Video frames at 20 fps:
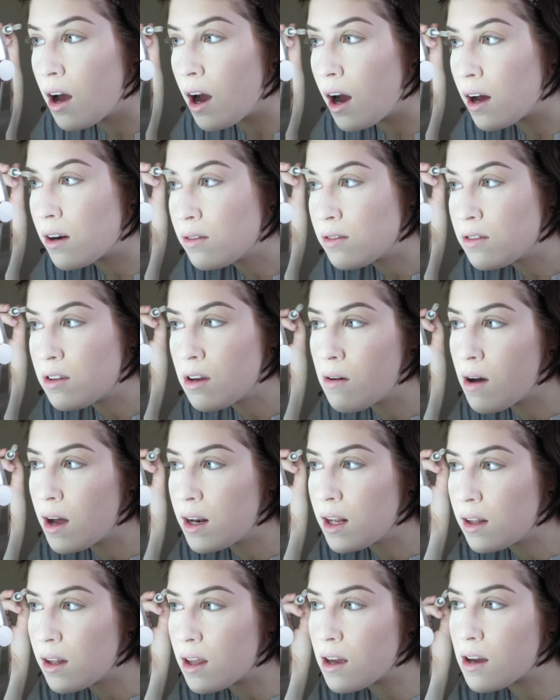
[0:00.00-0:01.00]
I don't do
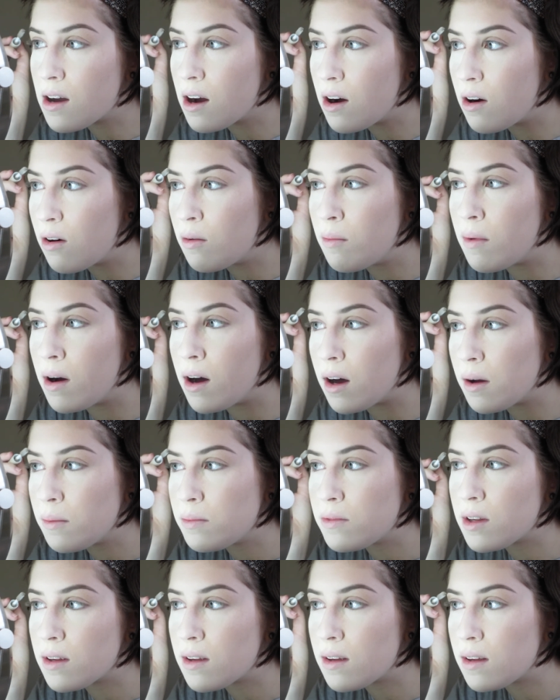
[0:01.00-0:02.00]
any like comb
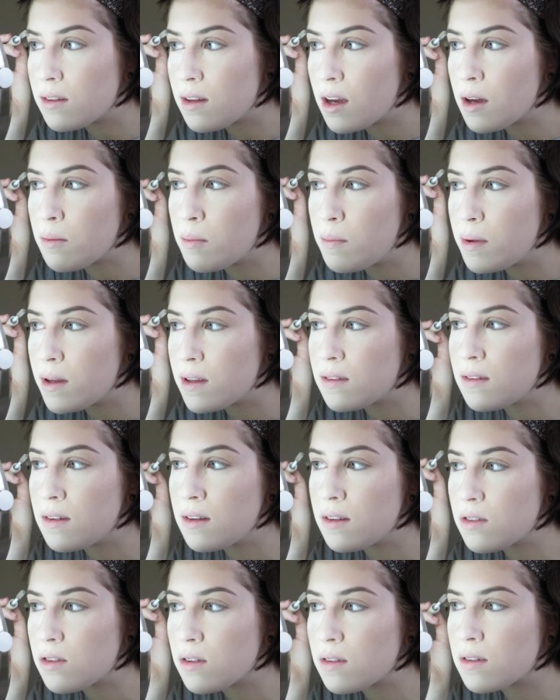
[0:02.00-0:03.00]
up type of
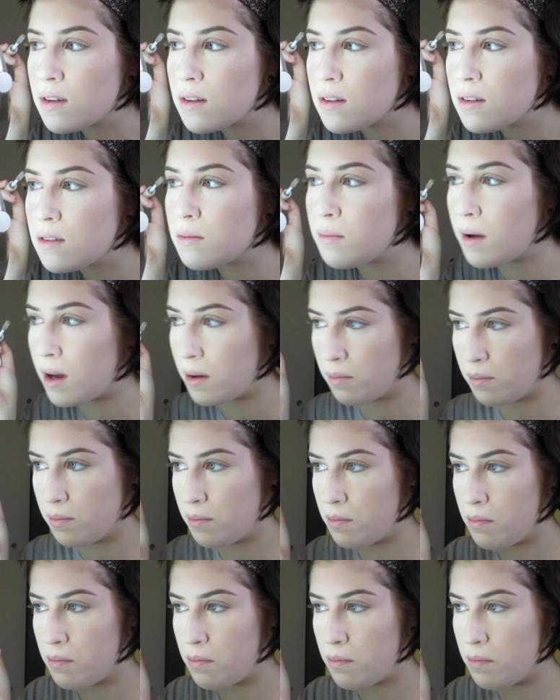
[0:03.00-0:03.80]
business just because my